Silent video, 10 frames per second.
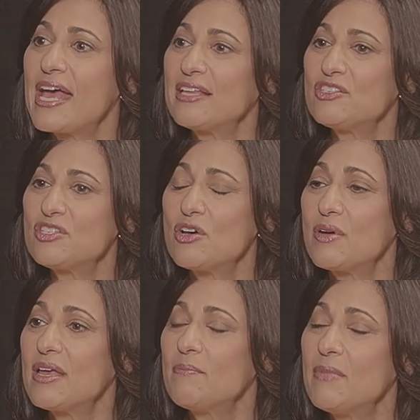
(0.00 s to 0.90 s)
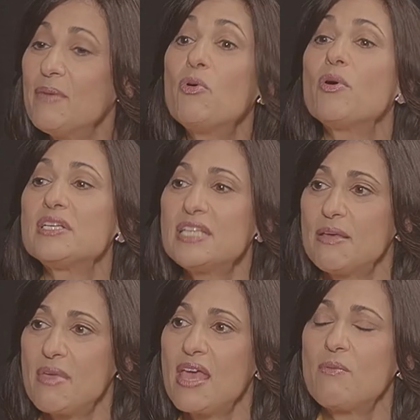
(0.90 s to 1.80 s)
And so important
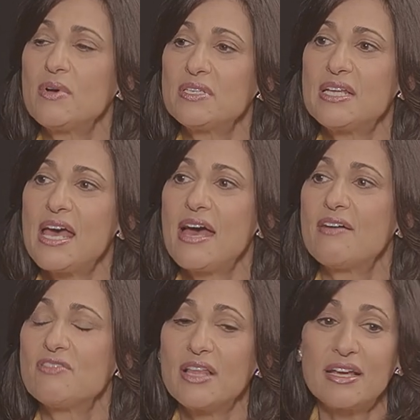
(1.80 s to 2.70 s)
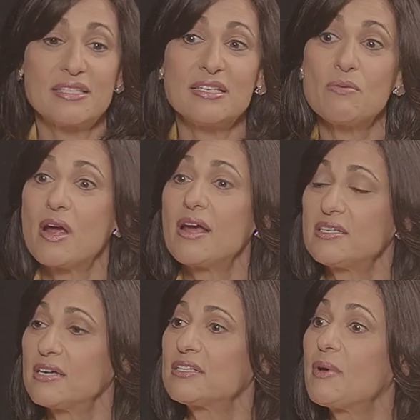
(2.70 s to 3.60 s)
to me was to have a legacy where I
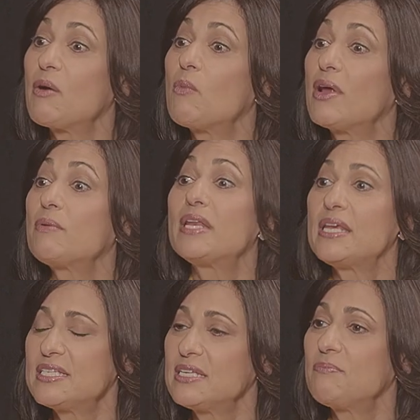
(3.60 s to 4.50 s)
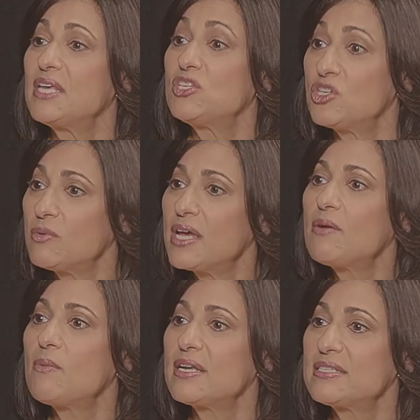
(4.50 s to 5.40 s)
talked about what do we need to be
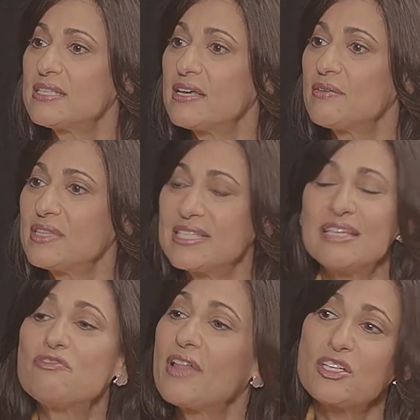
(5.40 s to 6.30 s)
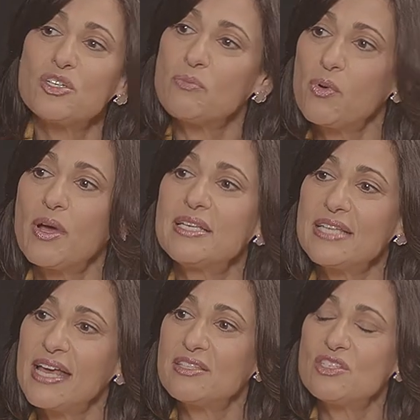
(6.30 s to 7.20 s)
doing, what is this inflection point.
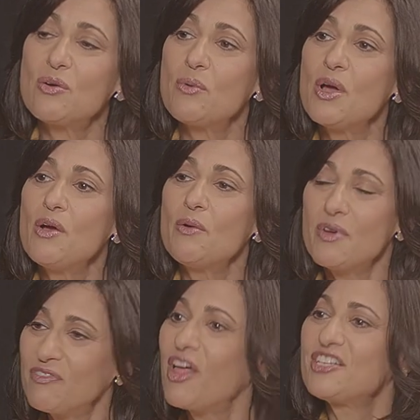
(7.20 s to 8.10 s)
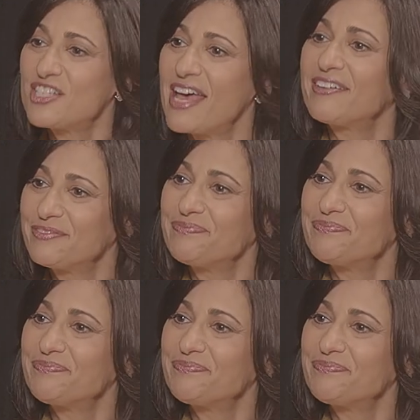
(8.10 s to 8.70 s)
And so we've launched that.